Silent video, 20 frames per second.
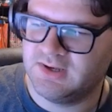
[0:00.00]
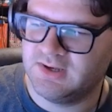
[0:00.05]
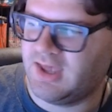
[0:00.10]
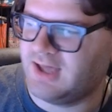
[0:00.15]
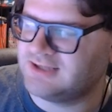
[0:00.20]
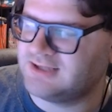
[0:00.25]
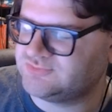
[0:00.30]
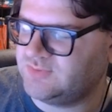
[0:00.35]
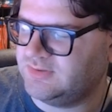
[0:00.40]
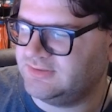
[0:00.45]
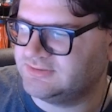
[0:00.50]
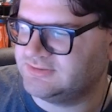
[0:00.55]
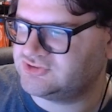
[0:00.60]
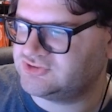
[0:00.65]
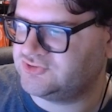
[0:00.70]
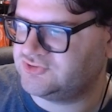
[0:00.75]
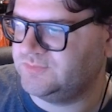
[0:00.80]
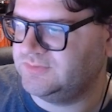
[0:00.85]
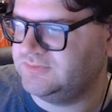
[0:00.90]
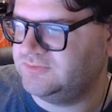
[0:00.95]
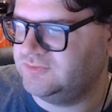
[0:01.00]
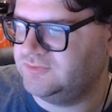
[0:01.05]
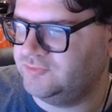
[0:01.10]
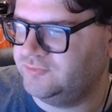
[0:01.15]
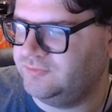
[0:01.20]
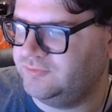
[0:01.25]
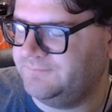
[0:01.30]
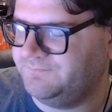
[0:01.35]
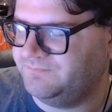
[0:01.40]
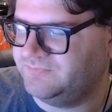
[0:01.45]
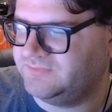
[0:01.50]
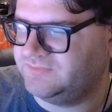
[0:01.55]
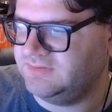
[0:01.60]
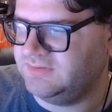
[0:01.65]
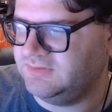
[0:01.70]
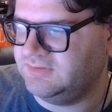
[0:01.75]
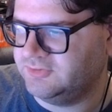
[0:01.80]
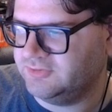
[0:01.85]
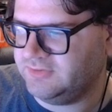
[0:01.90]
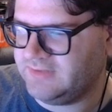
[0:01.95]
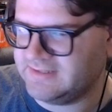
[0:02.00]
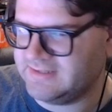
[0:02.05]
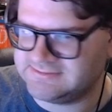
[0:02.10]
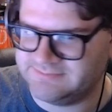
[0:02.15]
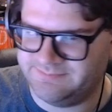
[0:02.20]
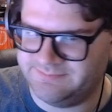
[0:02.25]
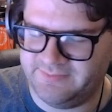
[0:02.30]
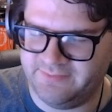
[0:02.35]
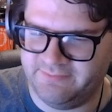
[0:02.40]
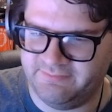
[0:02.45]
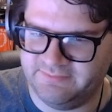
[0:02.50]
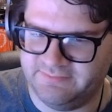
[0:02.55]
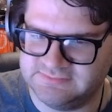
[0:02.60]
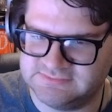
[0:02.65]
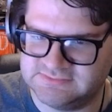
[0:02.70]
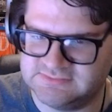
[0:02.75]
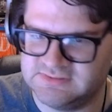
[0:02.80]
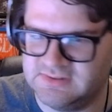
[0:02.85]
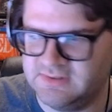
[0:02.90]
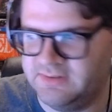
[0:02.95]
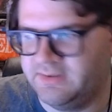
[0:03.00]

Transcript: as well as Scooby Doo D, her last appearance,